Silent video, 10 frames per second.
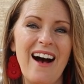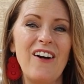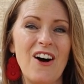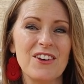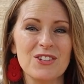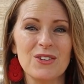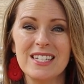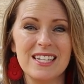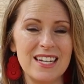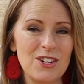I'll also
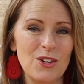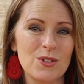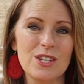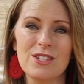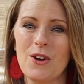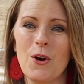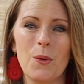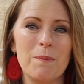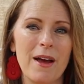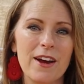continue to
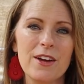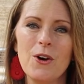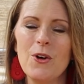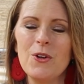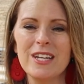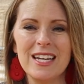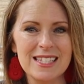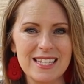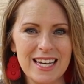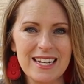sow marigold
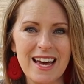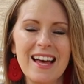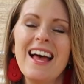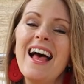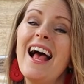and zinnia,